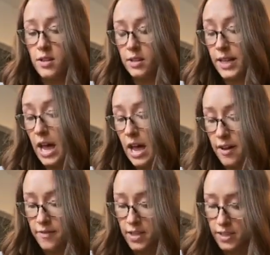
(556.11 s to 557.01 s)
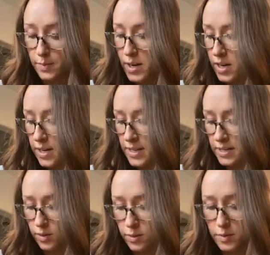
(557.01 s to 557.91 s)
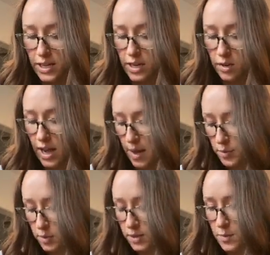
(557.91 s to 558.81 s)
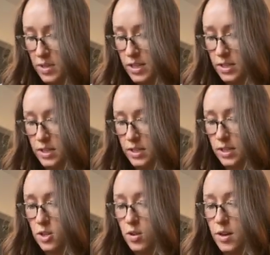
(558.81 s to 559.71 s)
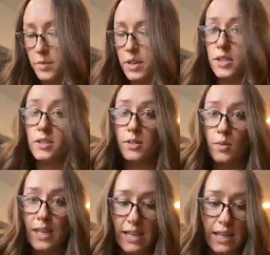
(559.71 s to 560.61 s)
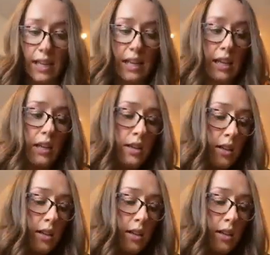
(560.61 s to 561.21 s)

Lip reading: Like I have the asparagus, sweet potato, apples, the peaches, cucumbers, zucchini.